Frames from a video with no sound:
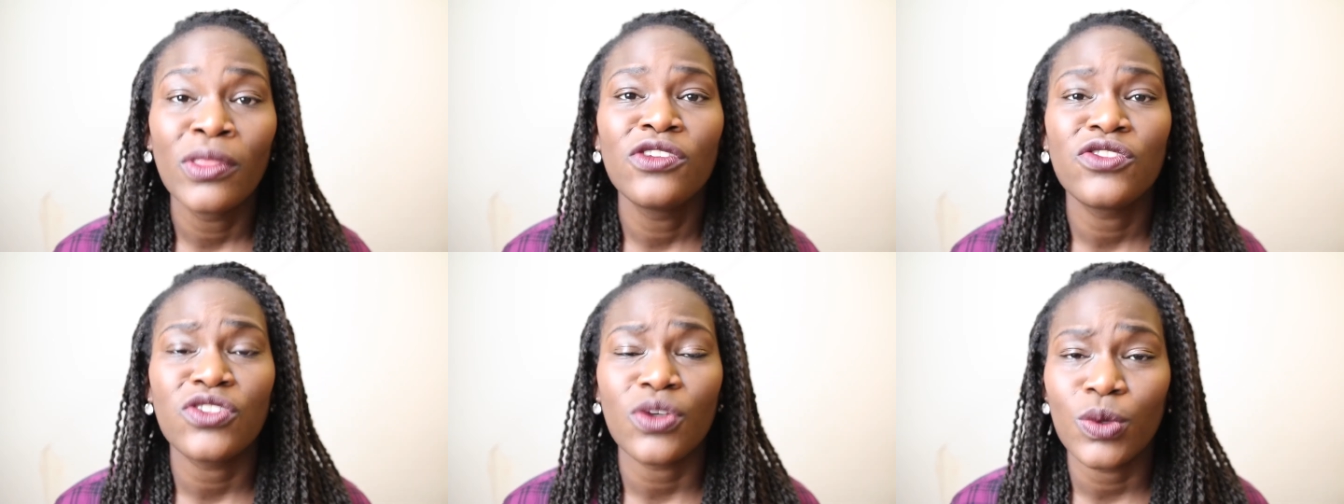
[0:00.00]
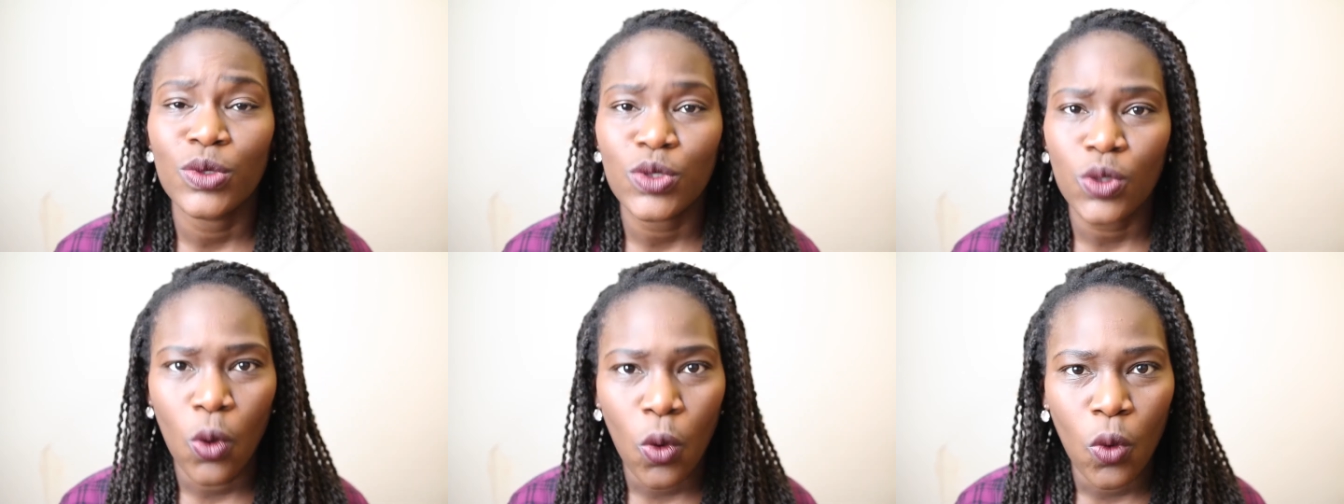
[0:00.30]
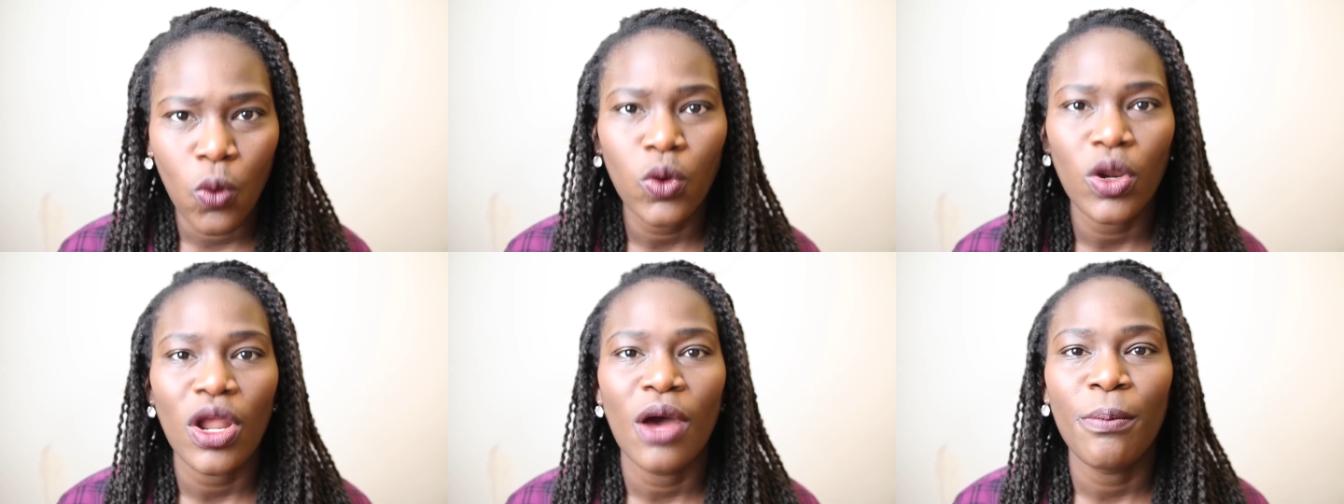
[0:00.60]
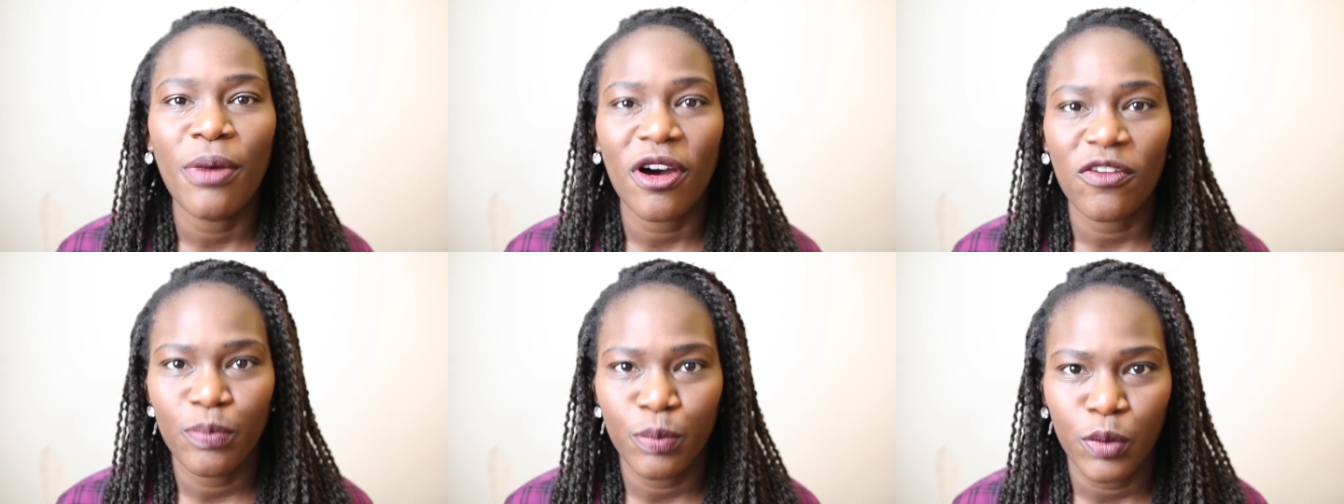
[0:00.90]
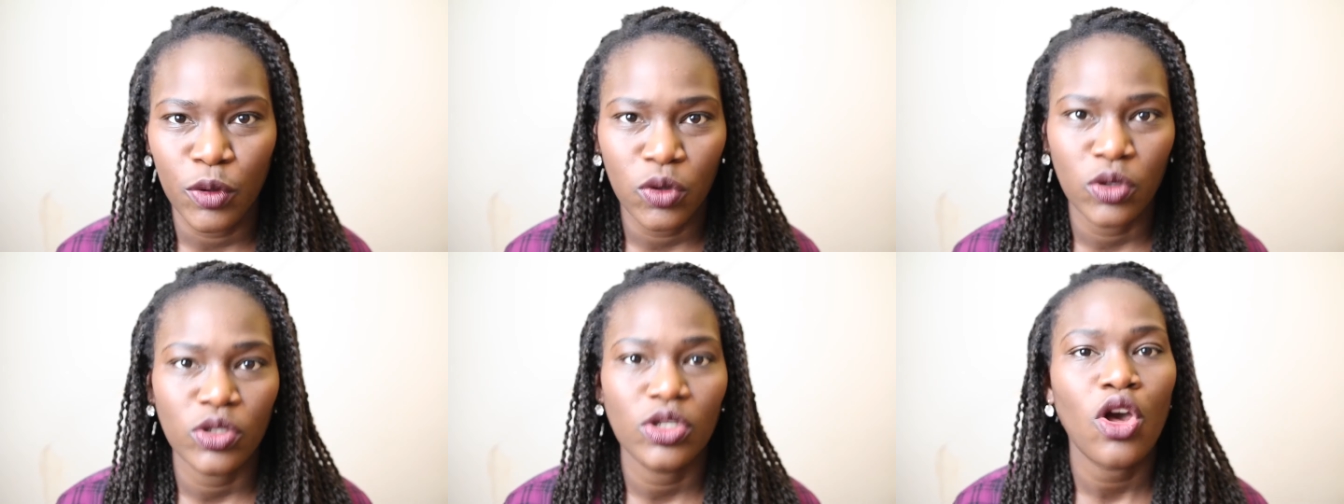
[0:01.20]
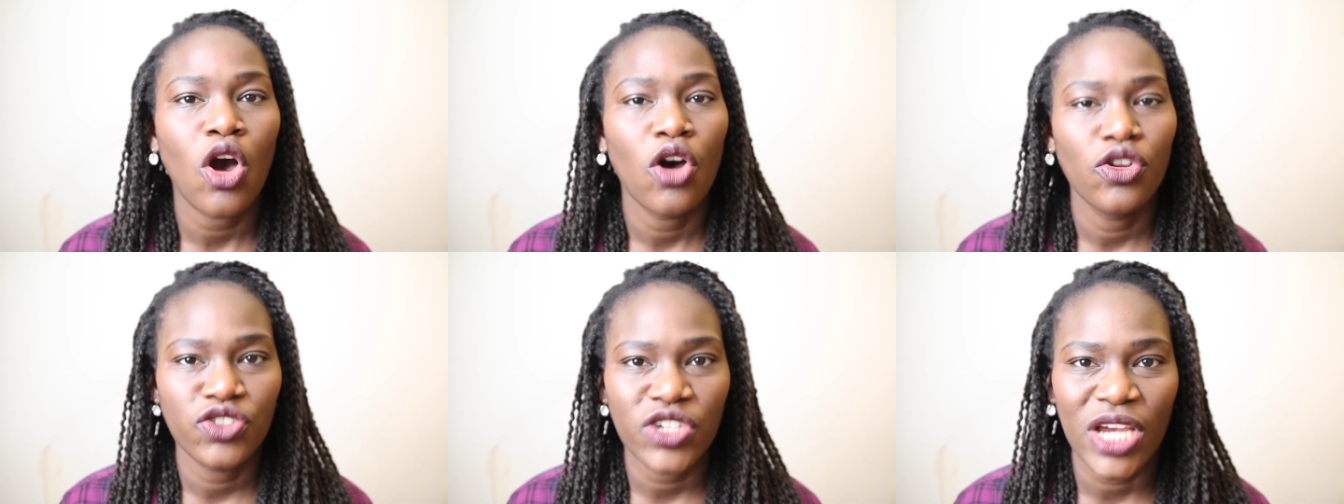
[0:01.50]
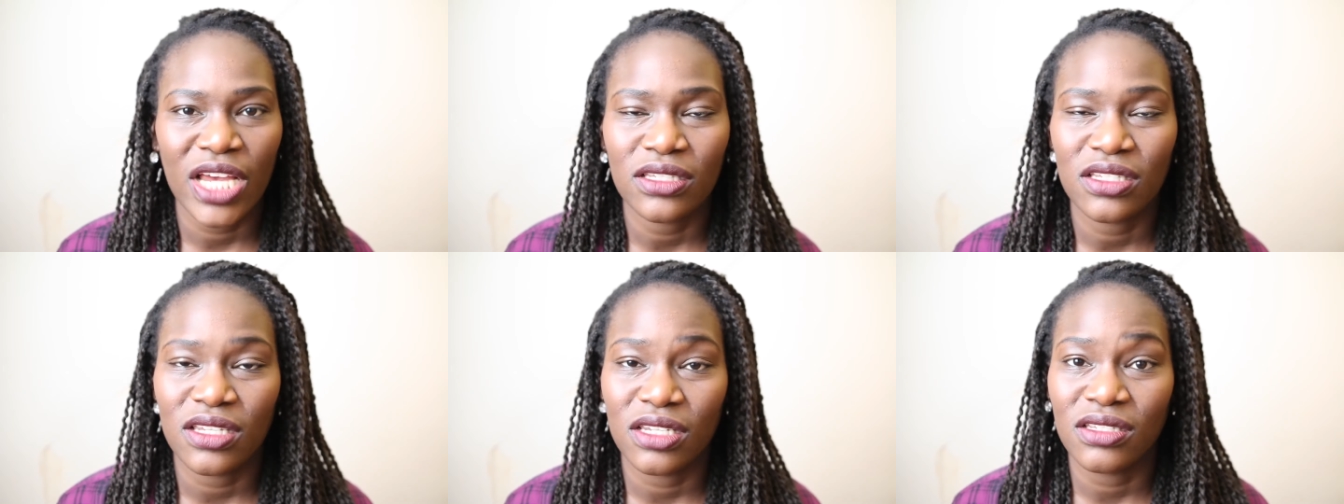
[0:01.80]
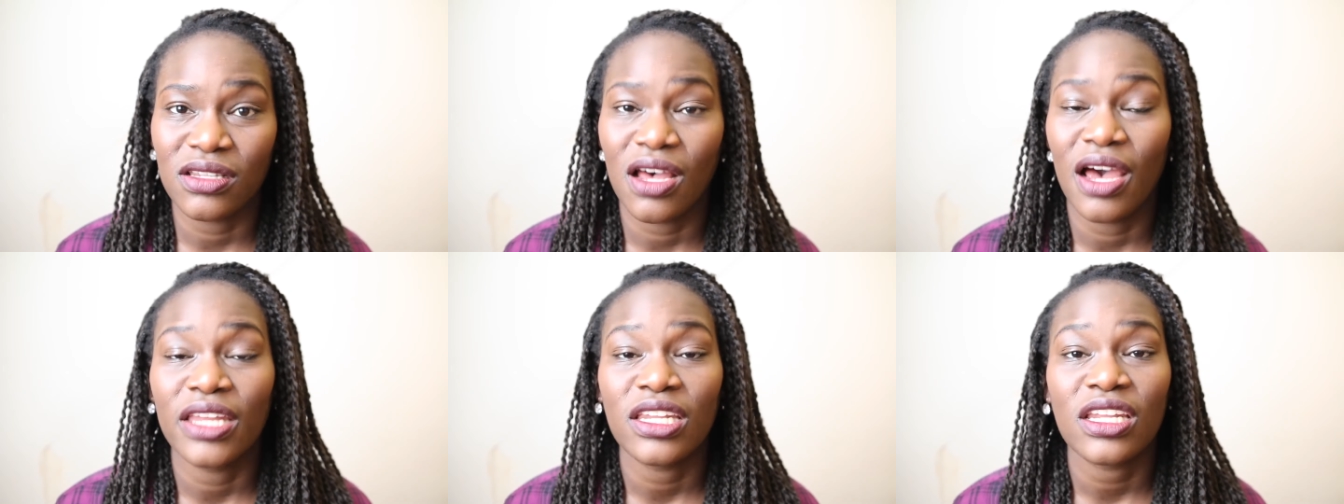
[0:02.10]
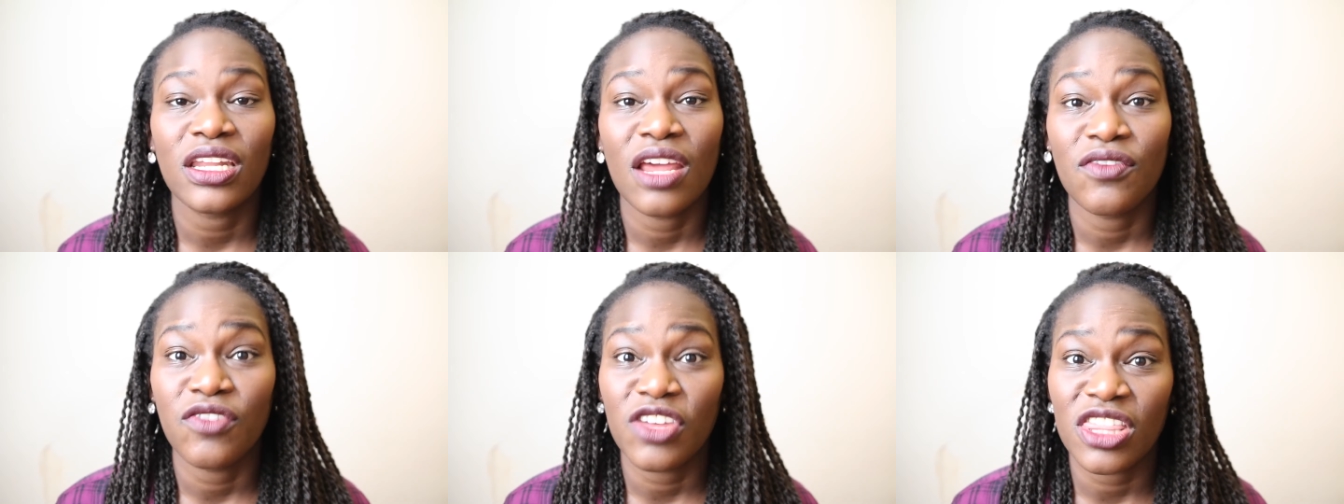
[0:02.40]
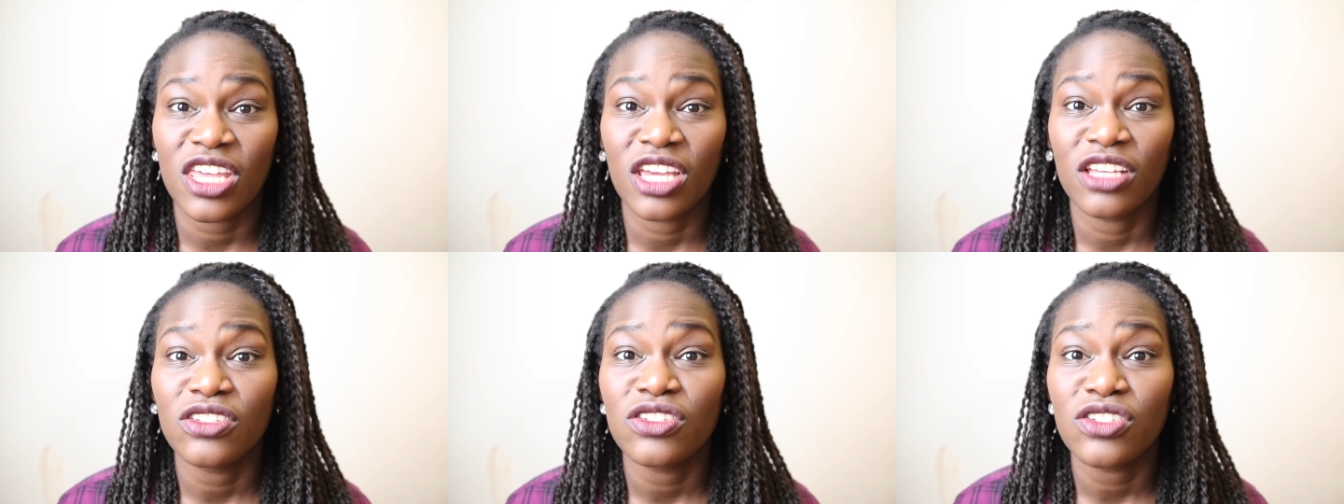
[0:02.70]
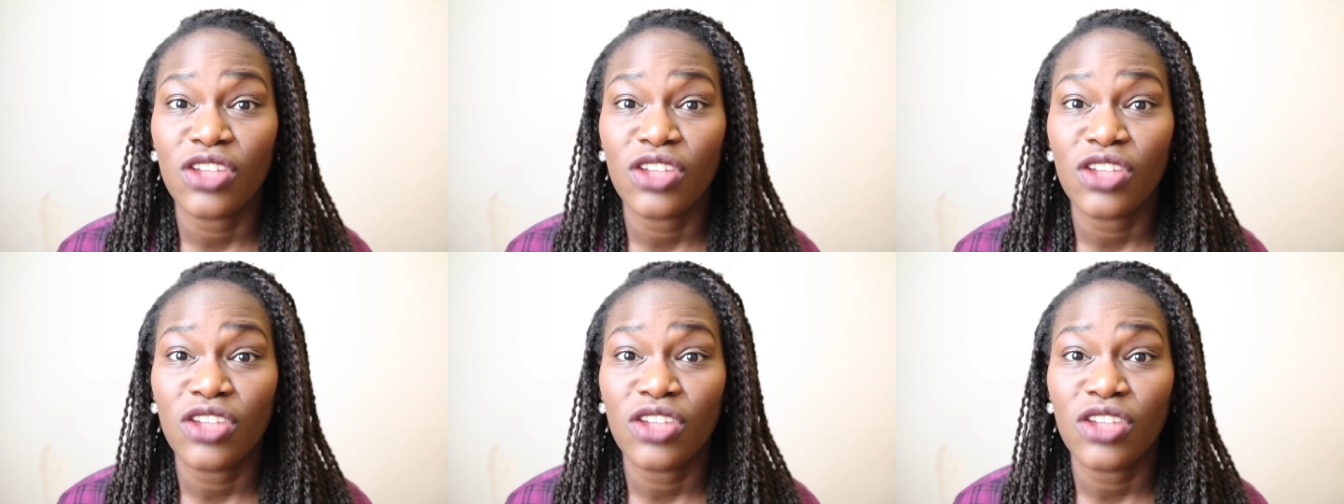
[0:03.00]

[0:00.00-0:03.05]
So it's all above board, contracts are signed and everything.